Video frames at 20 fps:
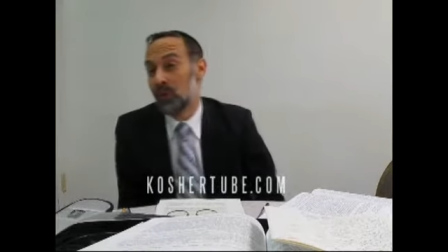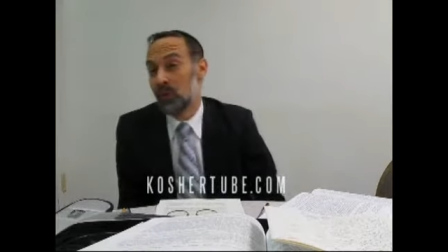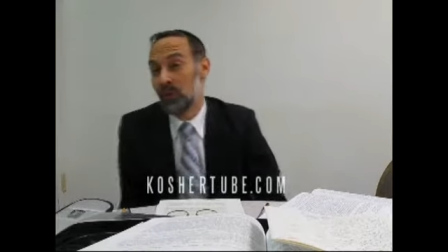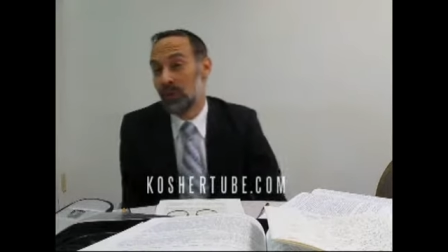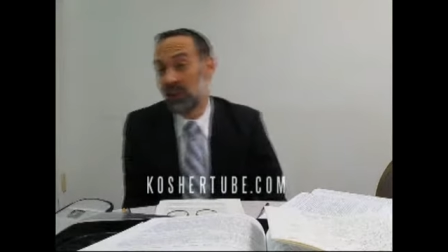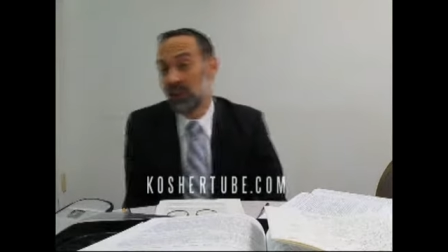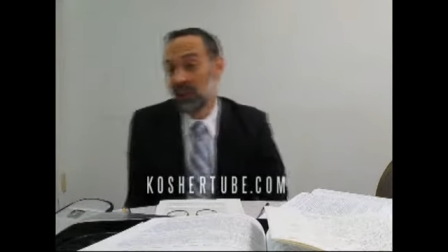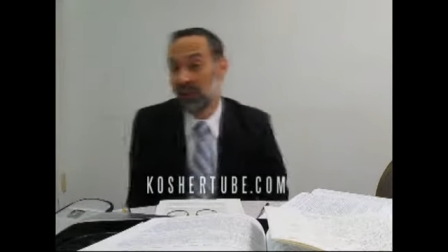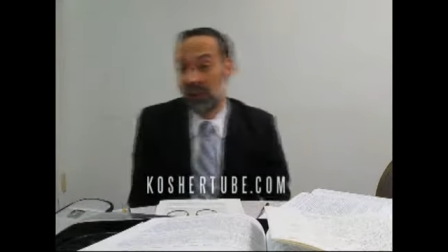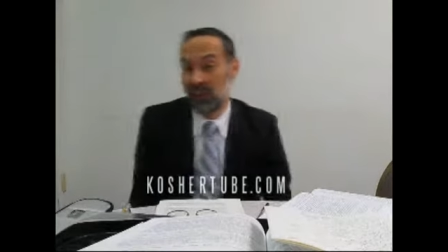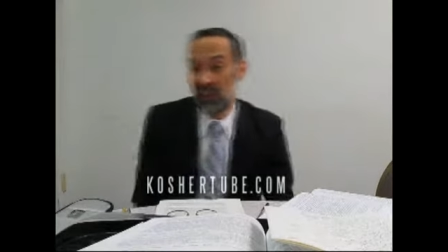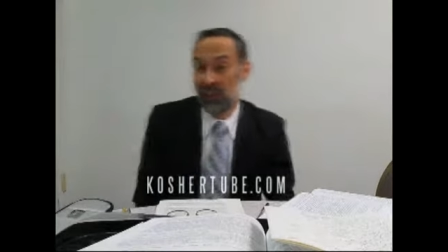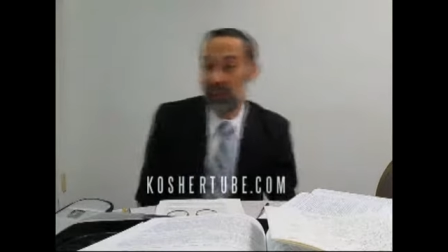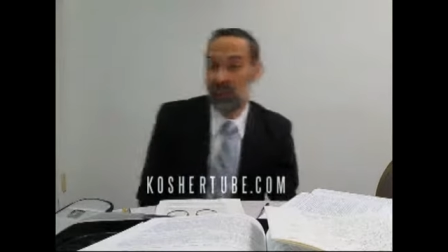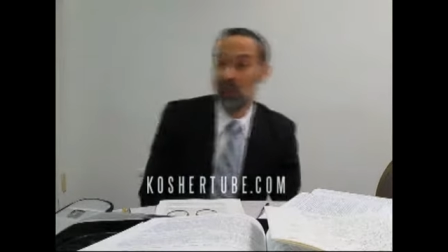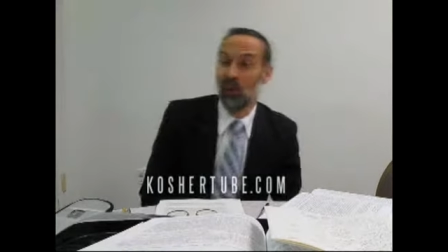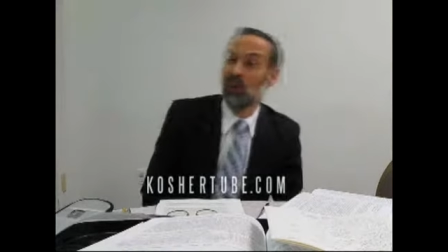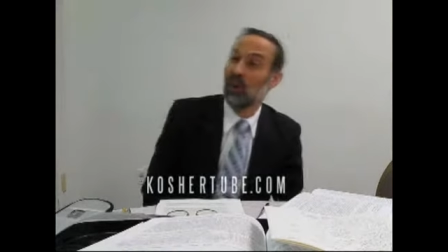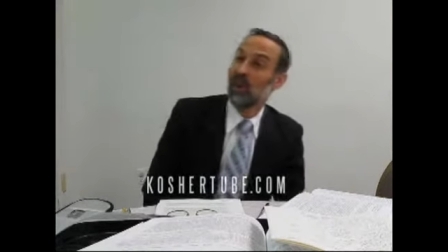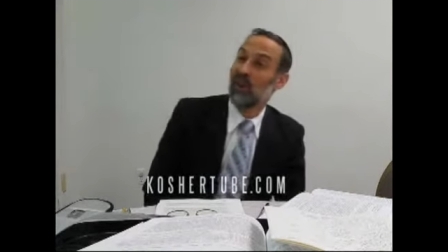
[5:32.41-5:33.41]
which is
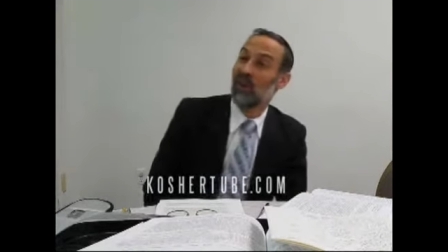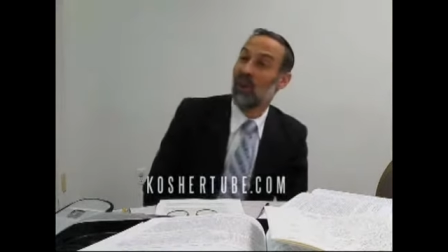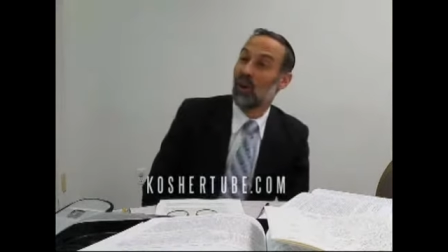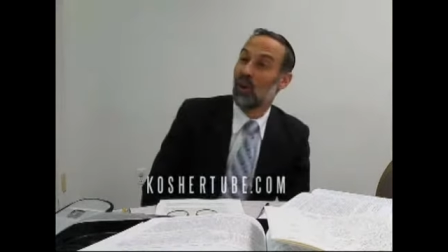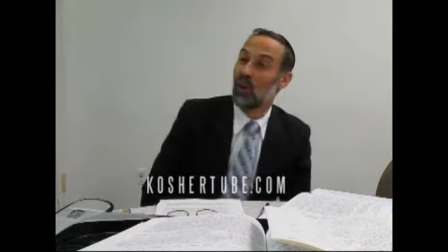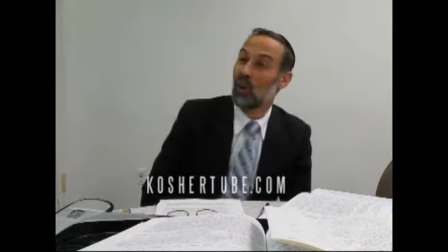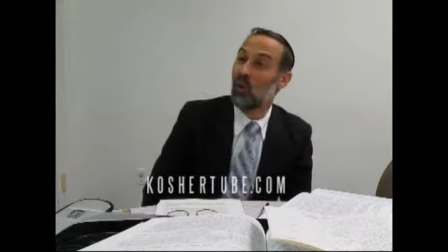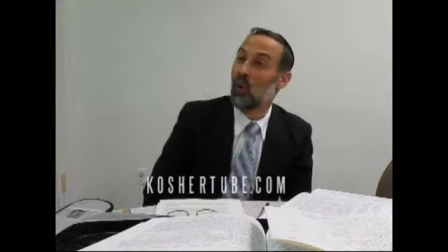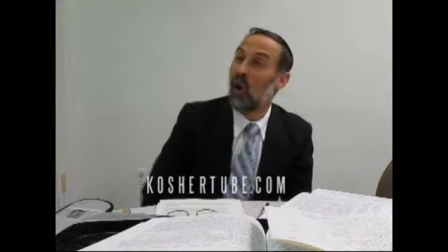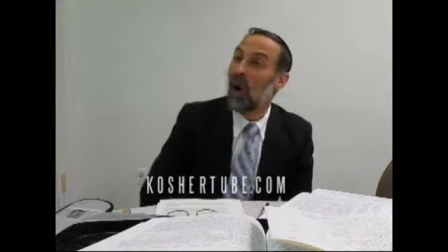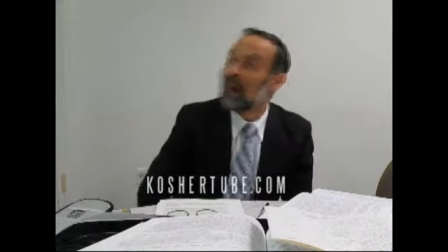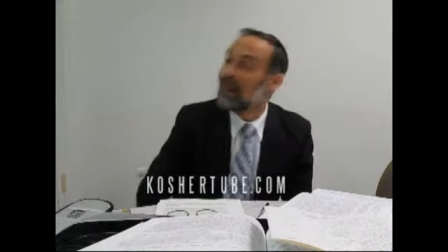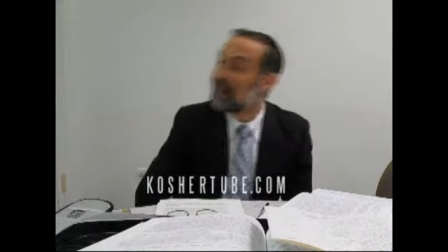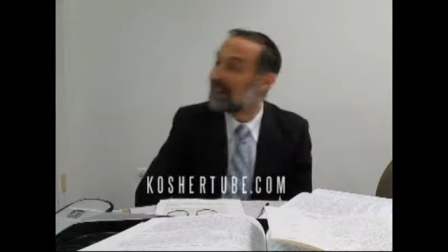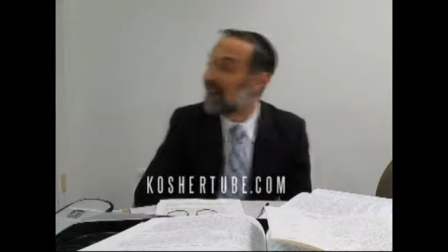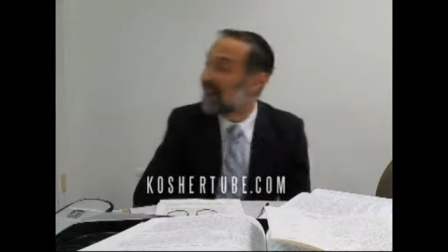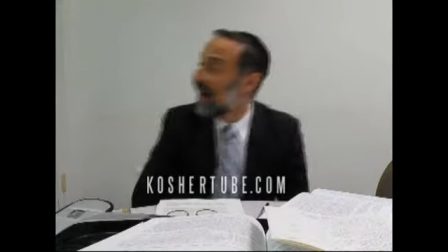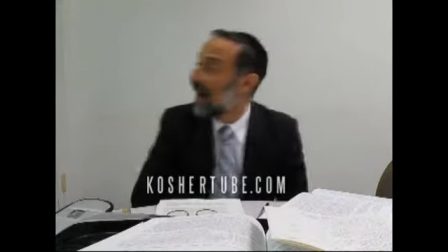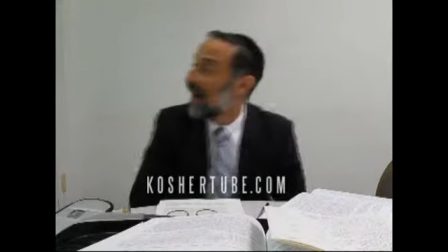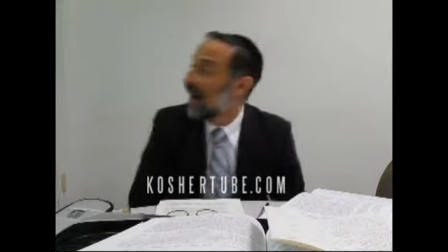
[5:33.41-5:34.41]
also quite
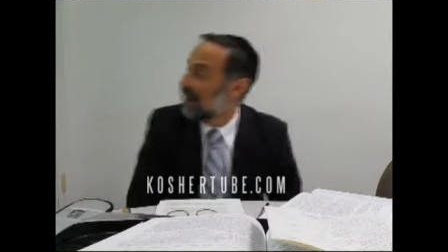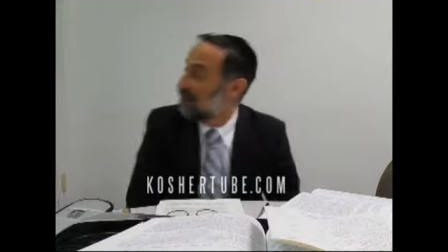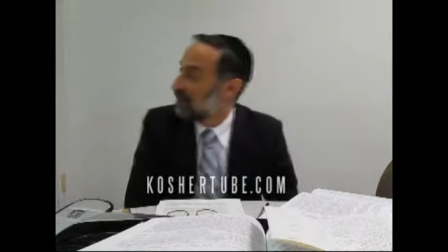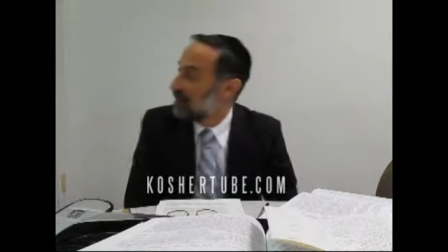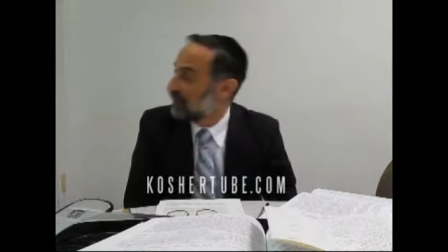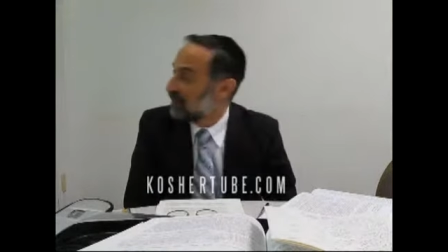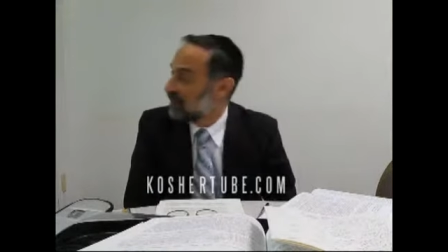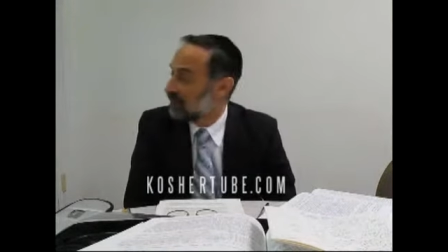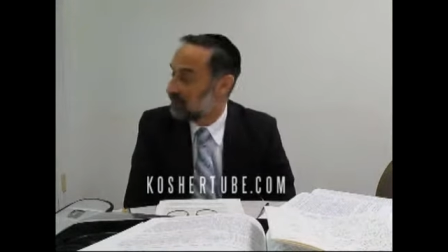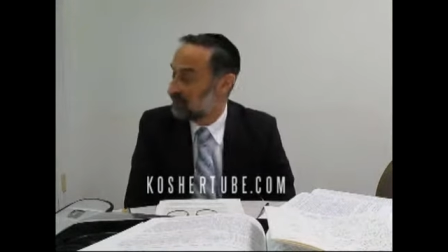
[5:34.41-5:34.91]
common,